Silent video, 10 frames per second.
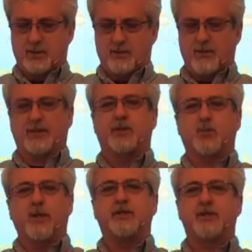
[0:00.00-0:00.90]
that you
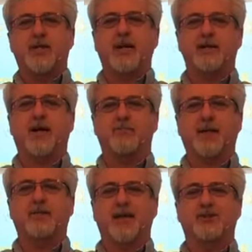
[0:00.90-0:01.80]
wished you had not
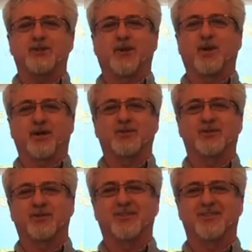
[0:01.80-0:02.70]
made that
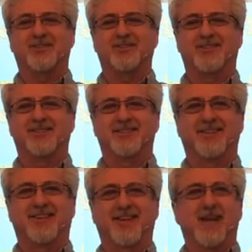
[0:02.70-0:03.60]
choice?
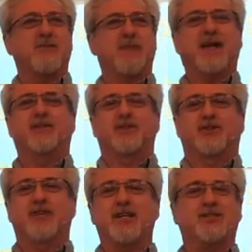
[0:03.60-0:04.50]
Have you made a
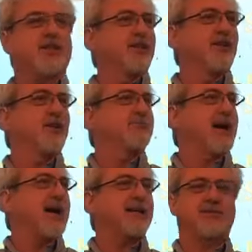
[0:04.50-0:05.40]
decision and you look
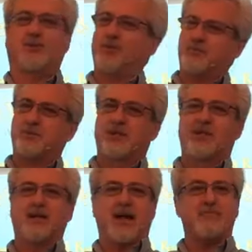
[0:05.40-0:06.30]
back and said, whoops,
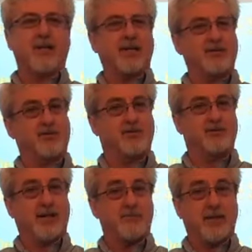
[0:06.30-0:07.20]
I made a,
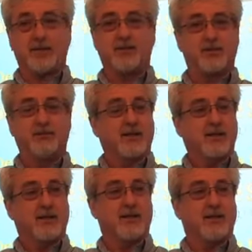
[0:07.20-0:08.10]
I made
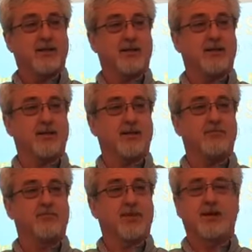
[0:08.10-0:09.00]
a, a, a,
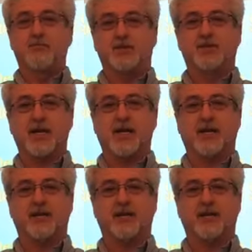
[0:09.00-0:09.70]
a mistake.